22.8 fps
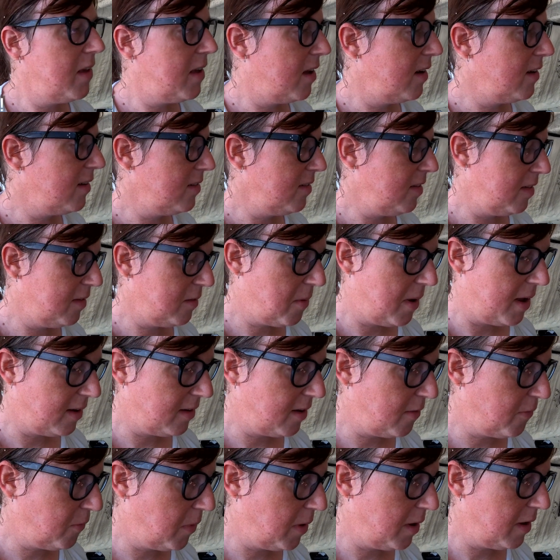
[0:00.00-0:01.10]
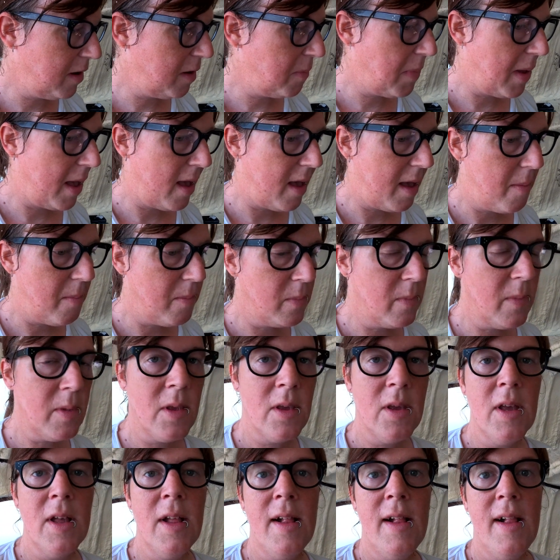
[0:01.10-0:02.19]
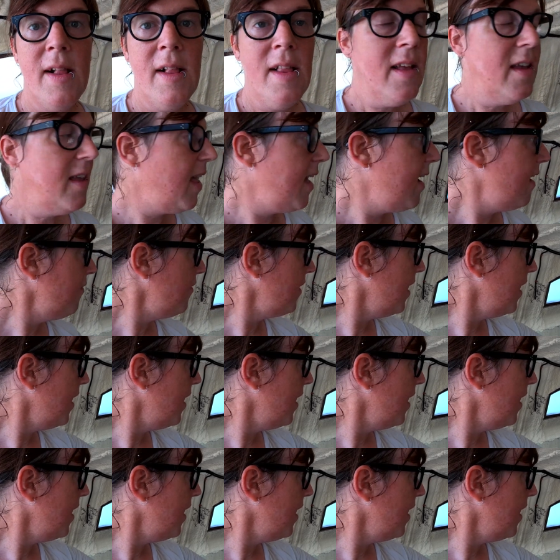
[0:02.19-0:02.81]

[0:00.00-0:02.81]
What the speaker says: the gunnels is quite tough work, but yeah,